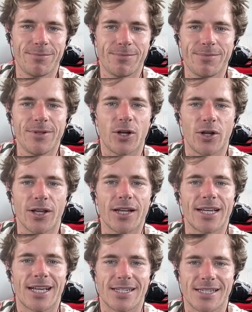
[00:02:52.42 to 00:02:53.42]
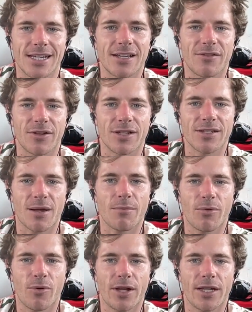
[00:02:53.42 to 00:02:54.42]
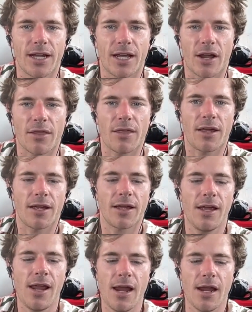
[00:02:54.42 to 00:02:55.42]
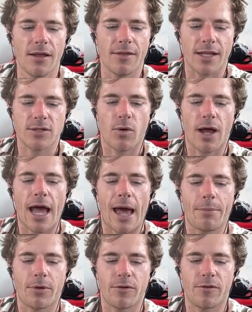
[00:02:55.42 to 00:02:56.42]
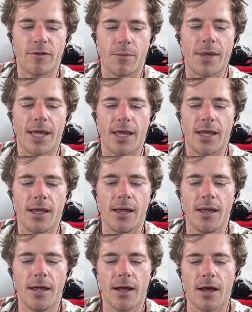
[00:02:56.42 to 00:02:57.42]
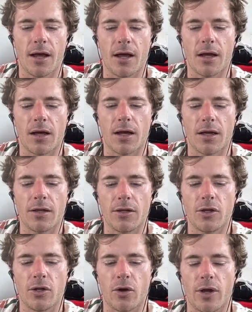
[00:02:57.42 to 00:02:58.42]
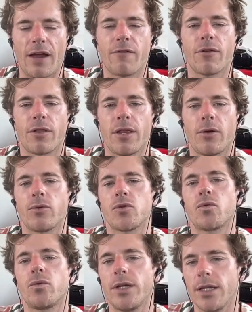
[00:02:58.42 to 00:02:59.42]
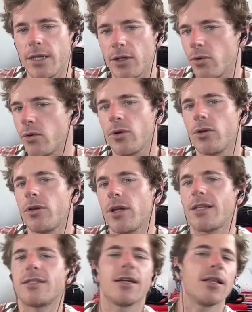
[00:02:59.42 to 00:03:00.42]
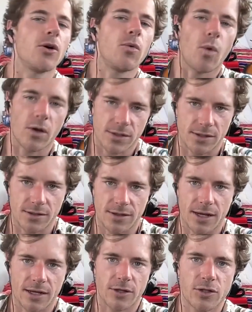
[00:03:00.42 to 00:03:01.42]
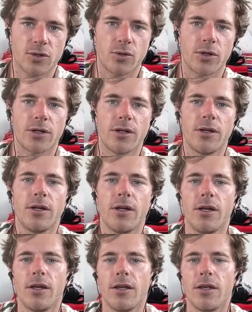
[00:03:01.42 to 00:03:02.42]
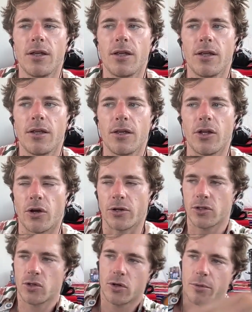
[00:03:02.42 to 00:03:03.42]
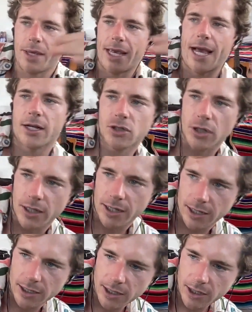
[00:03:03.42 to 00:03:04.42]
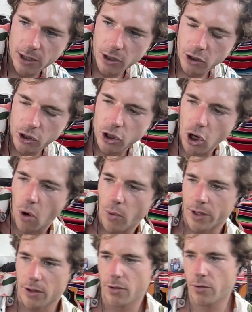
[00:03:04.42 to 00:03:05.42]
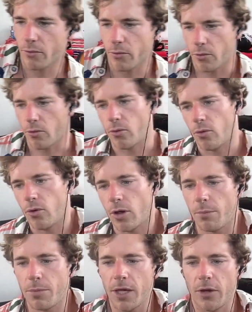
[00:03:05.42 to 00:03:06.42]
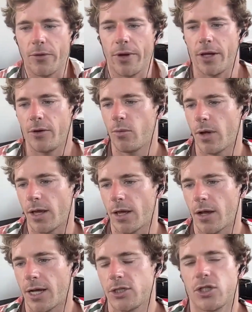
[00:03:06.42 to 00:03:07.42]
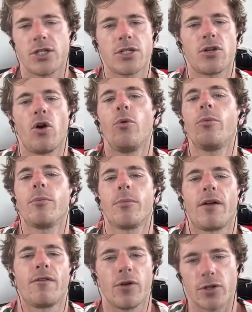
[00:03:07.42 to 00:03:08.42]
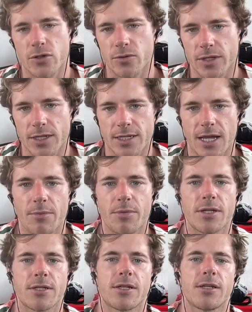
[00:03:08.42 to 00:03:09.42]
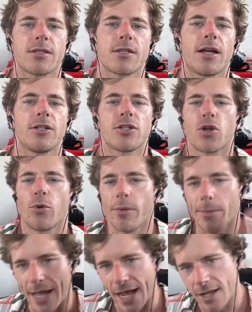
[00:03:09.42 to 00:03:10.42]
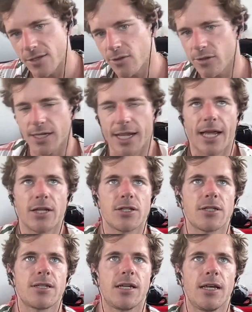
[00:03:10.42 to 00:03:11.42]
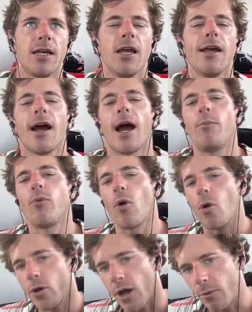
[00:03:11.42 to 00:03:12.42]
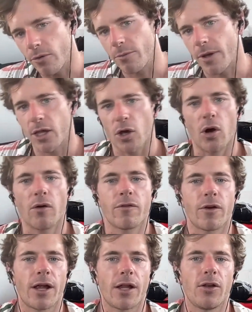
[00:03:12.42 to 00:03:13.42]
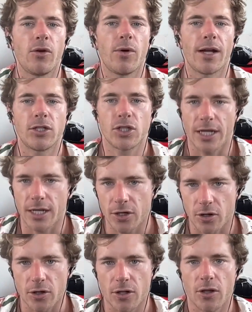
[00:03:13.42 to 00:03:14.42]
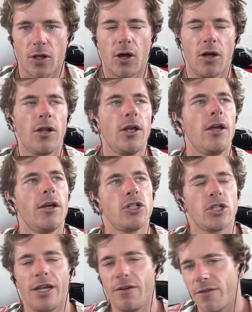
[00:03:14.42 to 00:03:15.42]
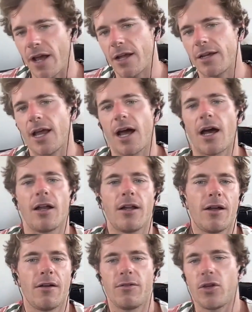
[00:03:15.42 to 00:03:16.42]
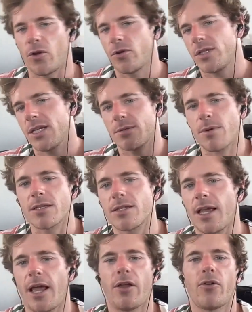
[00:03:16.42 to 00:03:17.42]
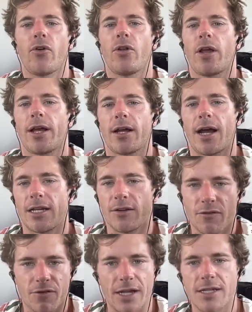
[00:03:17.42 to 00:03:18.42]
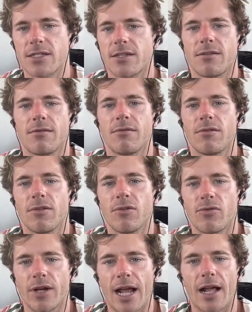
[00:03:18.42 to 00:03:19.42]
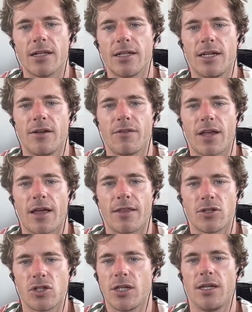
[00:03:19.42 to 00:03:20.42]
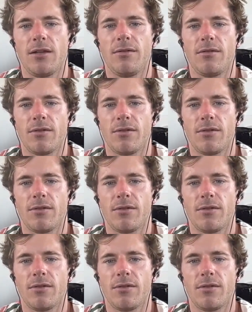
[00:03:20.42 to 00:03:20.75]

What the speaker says: you know, you're gonna get sick of it at some point. And I think that's what happened for me. You know, everything was really good until it wasn't. And took me actually going through a period where I just opened my first real estate business. I just opened my outsourcing agency. I broke up with my girlfriend who I cheated on a lot. She found out, you know, 6 months later, and like I had to face the reality of that, that she